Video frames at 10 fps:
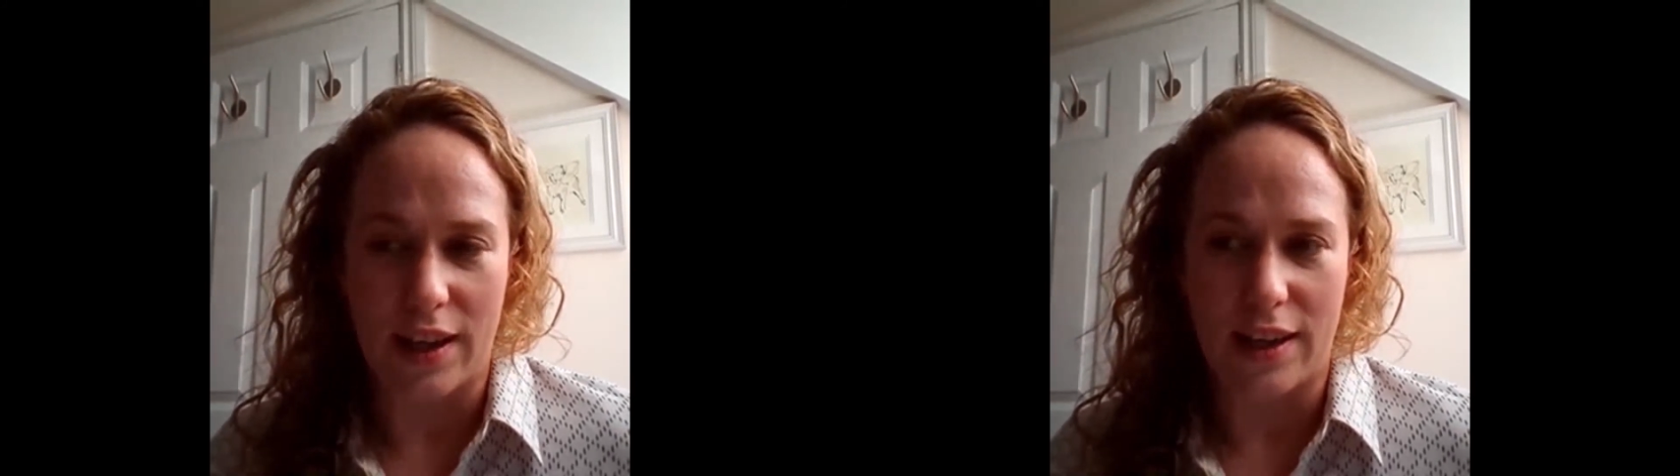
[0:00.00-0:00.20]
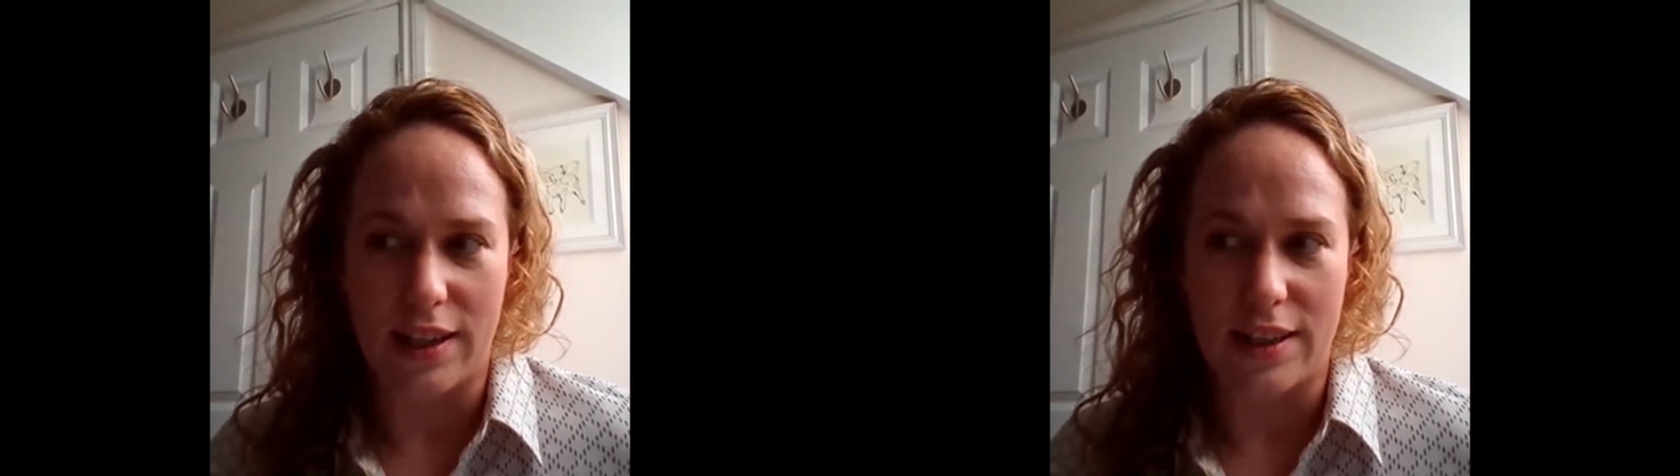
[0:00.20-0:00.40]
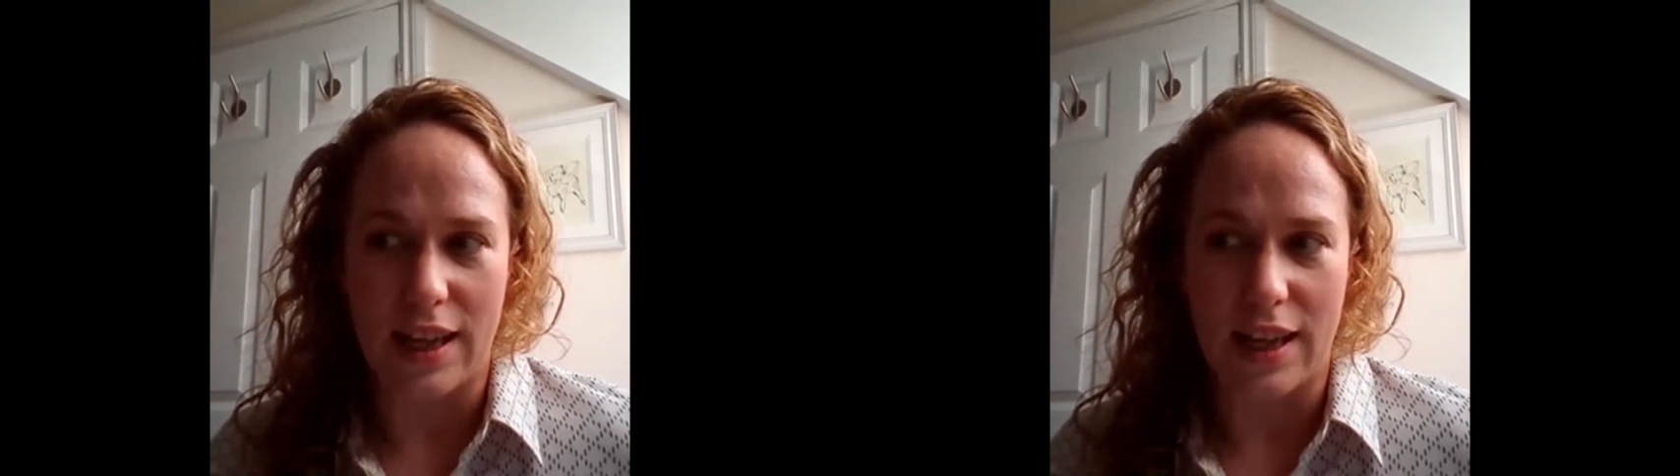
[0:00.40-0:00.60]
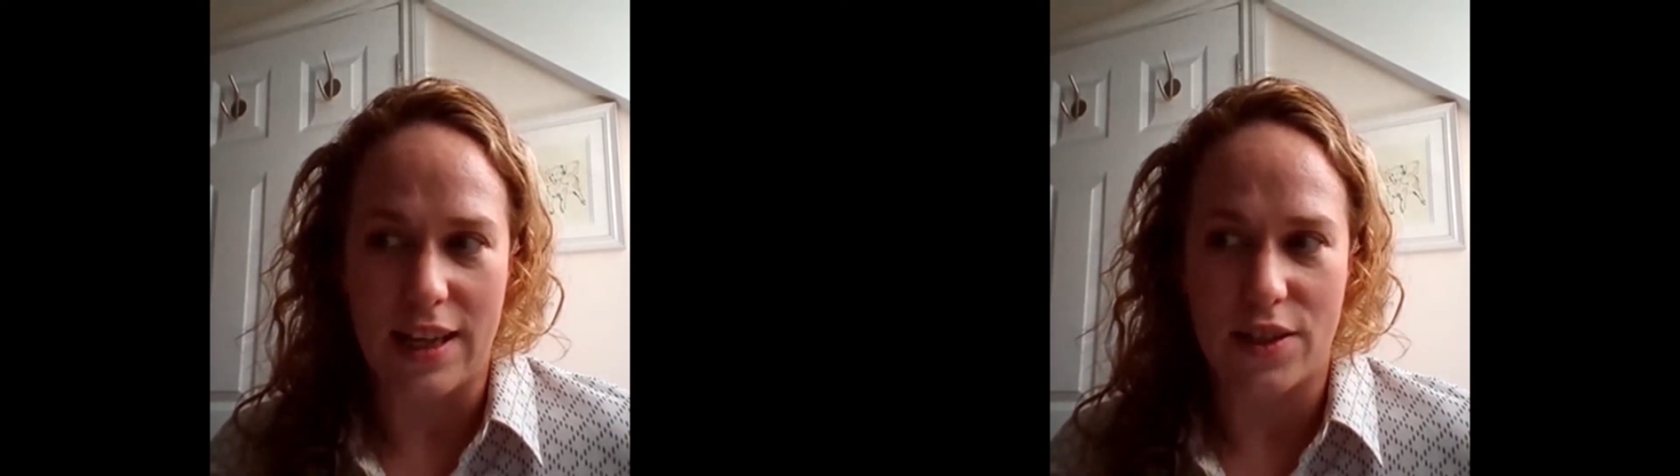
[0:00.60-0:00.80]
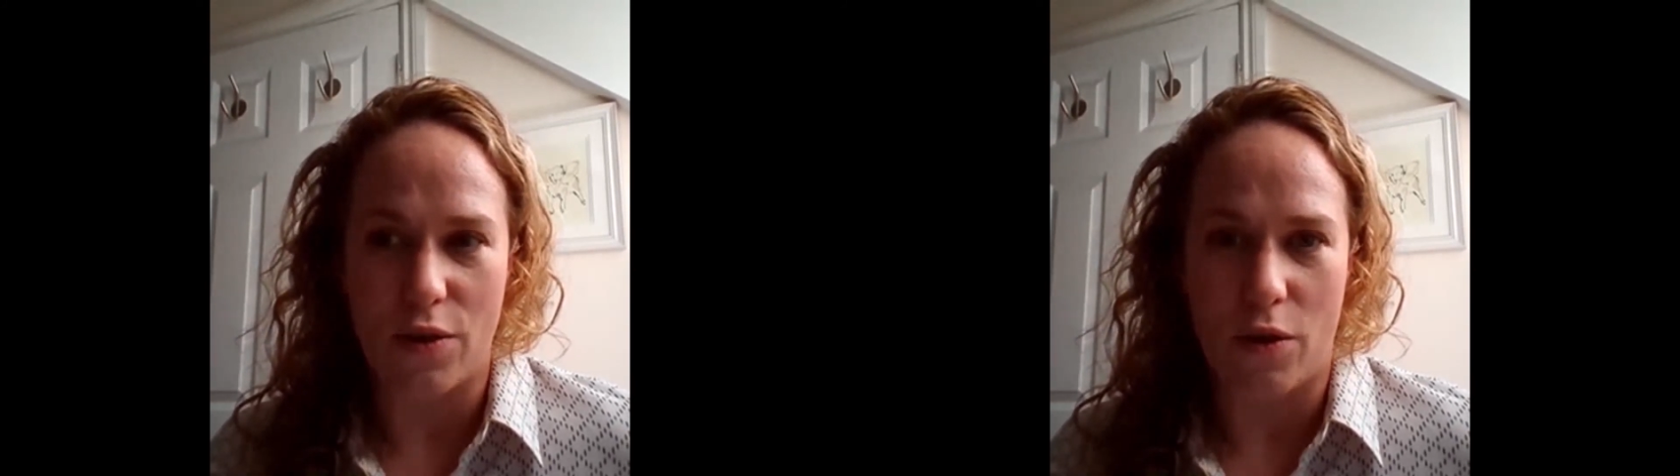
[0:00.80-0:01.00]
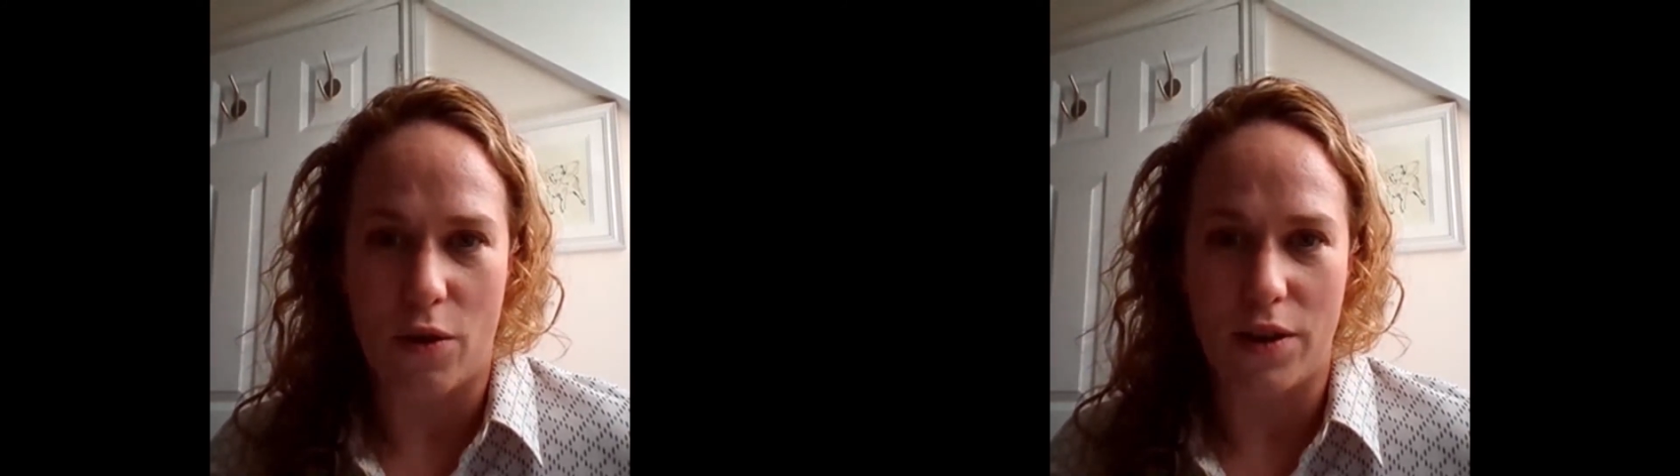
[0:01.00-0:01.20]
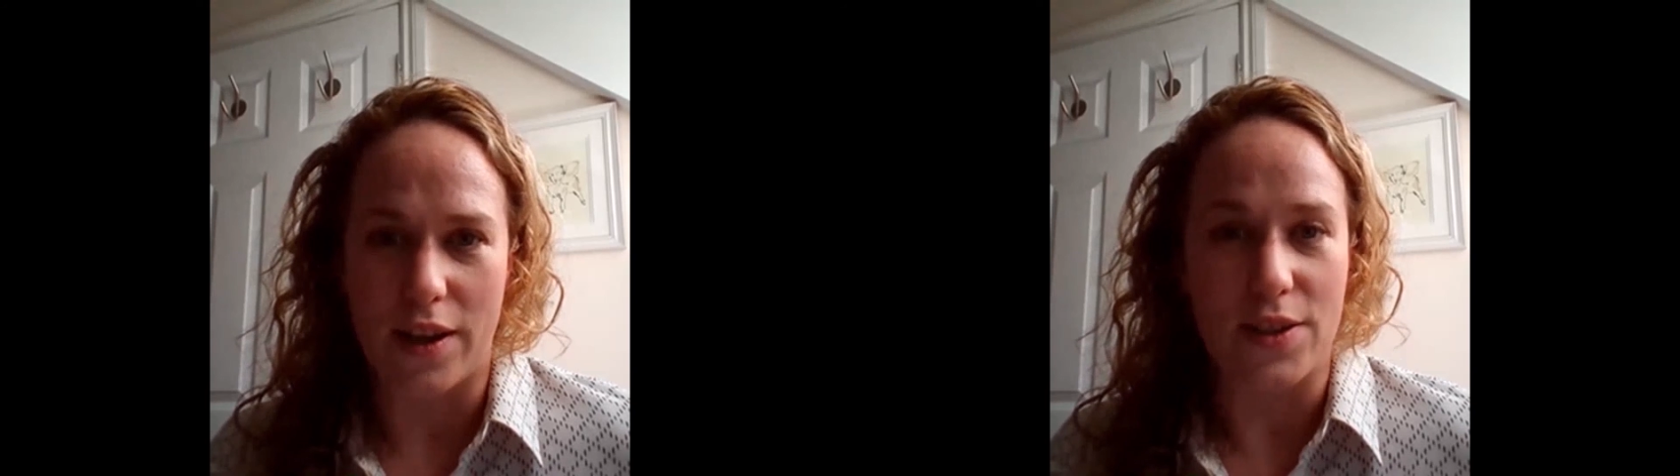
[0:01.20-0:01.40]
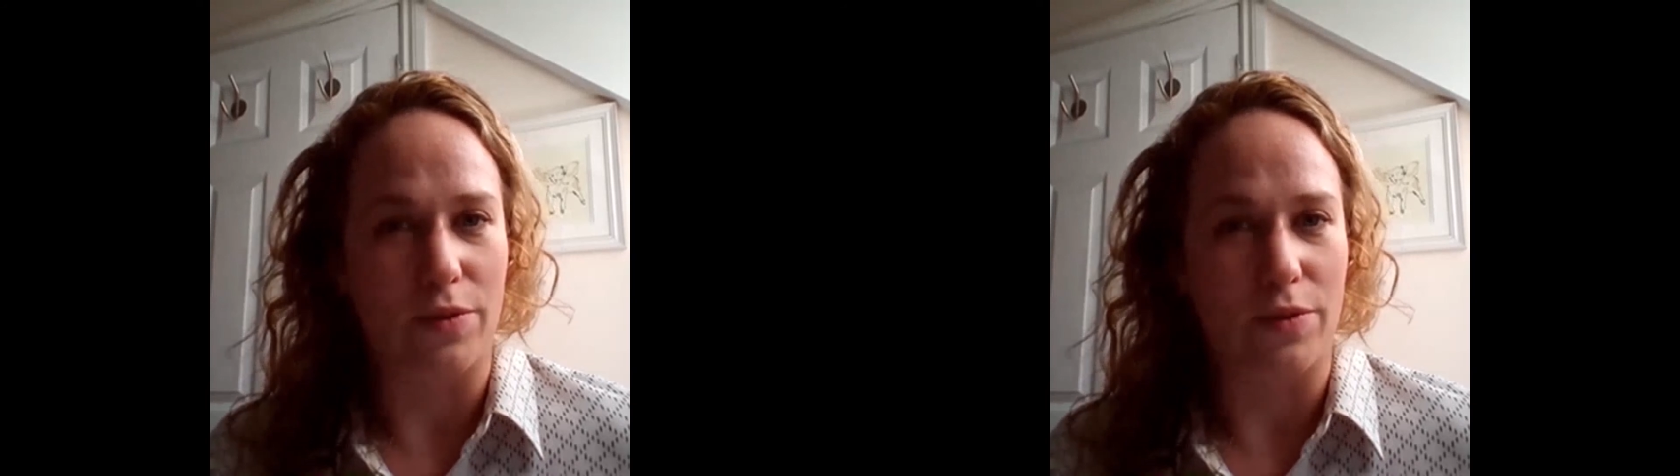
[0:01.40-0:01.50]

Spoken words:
And it's not a